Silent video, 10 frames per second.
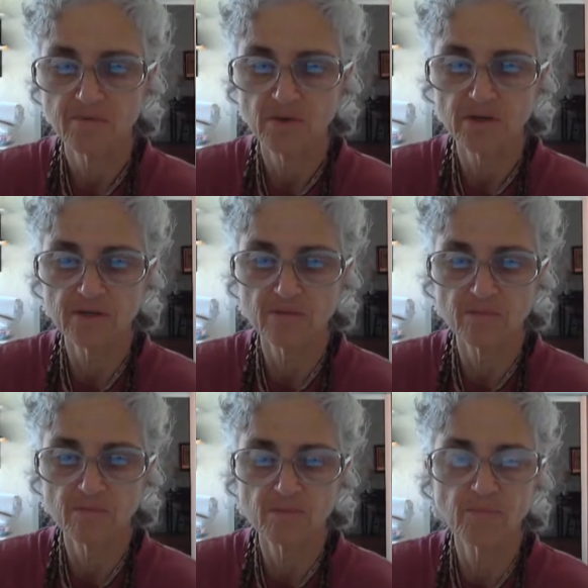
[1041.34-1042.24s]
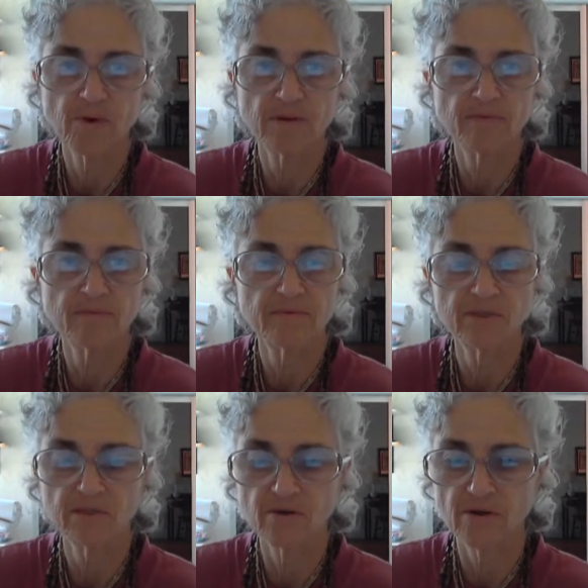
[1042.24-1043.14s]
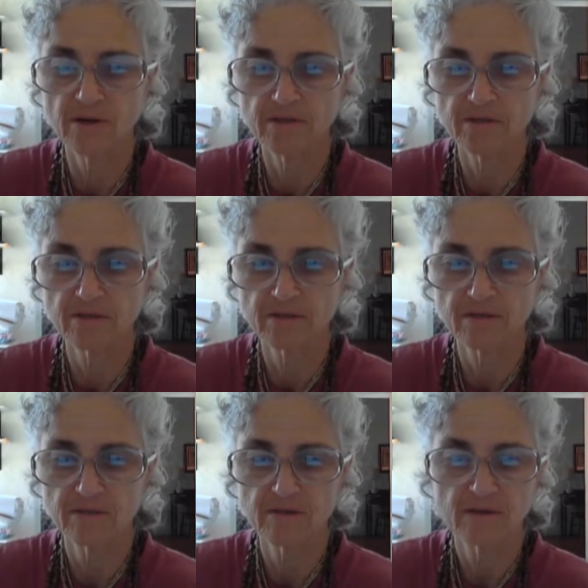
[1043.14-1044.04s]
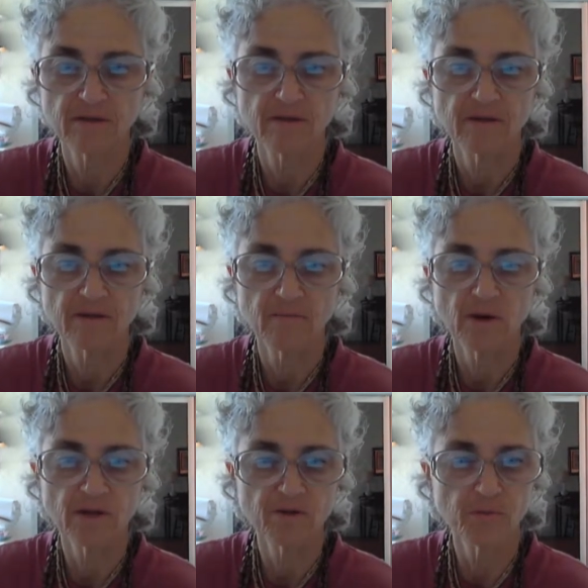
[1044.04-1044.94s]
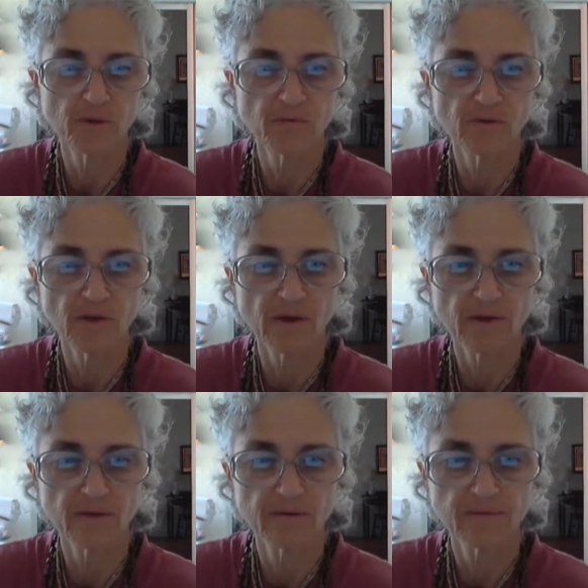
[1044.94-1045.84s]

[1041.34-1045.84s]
It's pretty serious punishment for that.